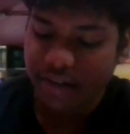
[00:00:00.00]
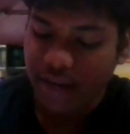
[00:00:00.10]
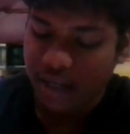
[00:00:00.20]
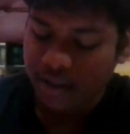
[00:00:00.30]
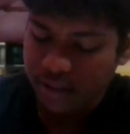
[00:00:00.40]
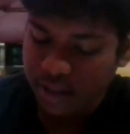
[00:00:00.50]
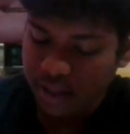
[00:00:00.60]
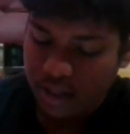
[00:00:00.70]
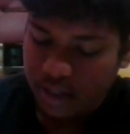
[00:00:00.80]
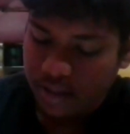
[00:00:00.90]
From
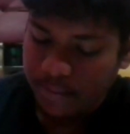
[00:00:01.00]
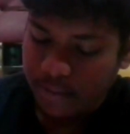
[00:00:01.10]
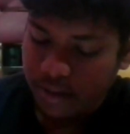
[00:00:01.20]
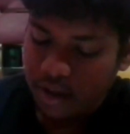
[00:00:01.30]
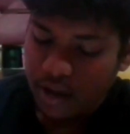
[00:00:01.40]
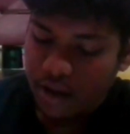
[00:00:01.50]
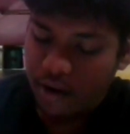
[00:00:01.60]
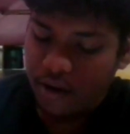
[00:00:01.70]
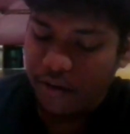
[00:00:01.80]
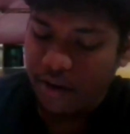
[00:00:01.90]
0 to 9, it
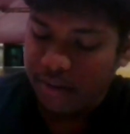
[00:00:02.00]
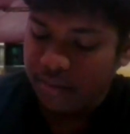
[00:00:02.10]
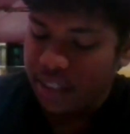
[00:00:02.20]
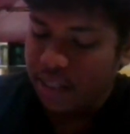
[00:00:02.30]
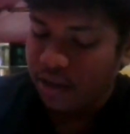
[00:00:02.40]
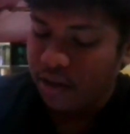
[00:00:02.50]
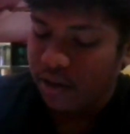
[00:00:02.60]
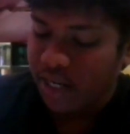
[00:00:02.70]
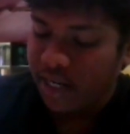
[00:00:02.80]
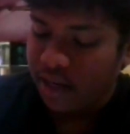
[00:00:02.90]
consists of
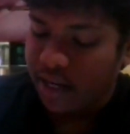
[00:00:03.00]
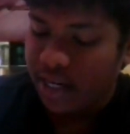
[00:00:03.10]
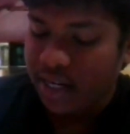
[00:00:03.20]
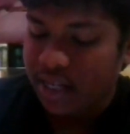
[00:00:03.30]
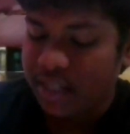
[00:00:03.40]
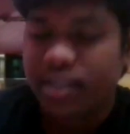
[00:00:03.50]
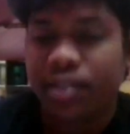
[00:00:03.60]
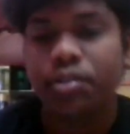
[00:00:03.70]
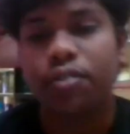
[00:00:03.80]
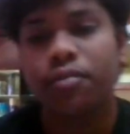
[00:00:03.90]
numbers,
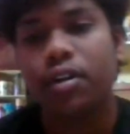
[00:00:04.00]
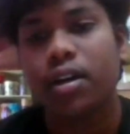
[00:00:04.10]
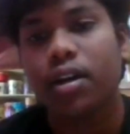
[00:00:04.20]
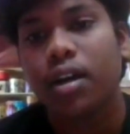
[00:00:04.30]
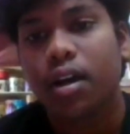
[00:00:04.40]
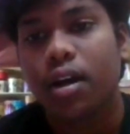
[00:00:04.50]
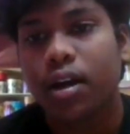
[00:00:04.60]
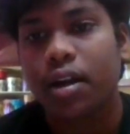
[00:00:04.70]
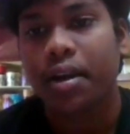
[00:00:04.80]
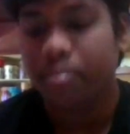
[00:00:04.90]
and
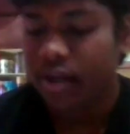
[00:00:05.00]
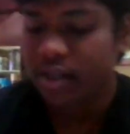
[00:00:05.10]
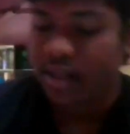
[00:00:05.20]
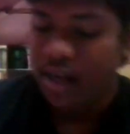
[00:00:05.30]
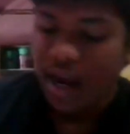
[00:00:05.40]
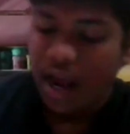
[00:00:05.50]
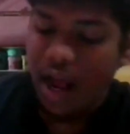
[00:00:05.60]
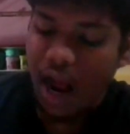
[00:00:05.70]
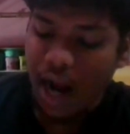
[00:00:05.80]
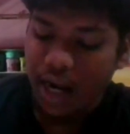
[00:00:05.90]
the capital
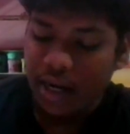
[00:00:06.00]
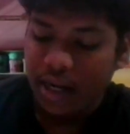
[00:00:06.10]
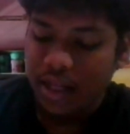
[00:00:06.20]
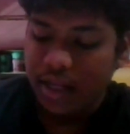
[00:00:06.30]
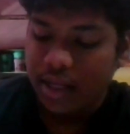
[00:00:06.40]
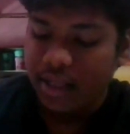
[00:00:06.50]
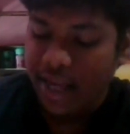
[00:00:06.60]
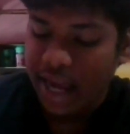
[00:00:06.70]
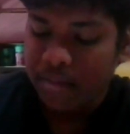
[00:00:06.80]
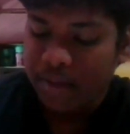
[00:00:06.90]
A,
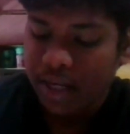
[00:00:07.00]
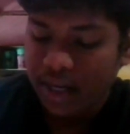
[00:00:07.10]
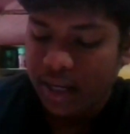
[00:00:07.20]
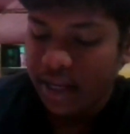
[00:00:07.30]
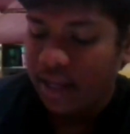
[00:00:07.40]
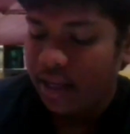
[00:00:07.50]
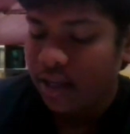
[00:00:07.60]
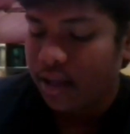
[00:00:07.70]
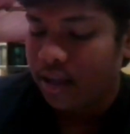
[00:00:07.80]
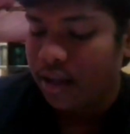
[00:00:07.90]
which is stated as
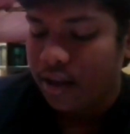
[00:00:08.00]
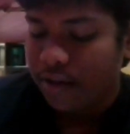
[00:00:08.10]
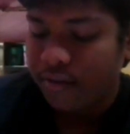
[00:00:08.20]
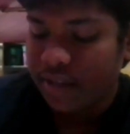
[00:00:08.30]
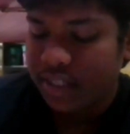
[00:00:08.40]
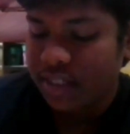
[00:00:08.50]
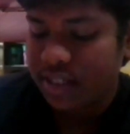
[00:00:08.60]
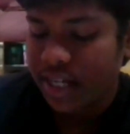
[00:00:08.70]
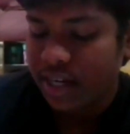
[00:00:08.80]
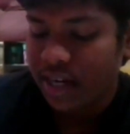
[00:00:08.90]
10,
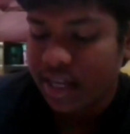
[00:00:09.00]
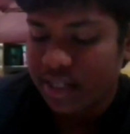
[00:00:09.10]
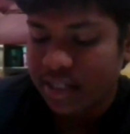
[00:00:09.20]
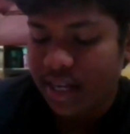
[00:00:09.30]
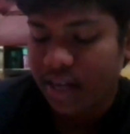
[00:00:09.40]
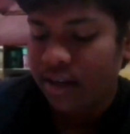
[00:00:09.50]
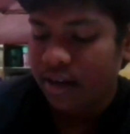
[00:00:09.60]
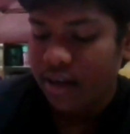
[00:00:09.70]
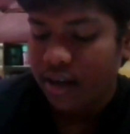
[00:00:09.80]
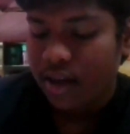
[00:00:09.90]
and capital B
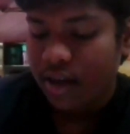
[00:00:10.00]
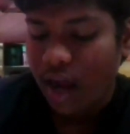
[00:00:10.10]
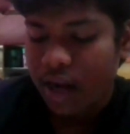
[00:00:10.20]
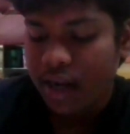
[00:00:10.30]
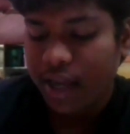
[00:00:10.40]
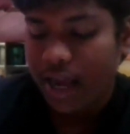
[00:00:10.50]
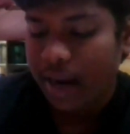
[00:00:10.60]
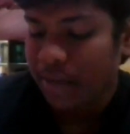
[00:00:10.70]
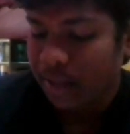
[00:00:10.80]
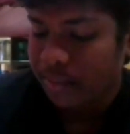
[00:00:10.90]
as 11,
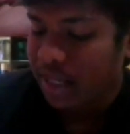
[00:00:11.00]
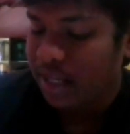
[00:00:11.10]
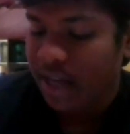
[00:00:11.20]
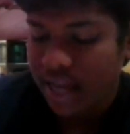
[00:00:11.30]
capital C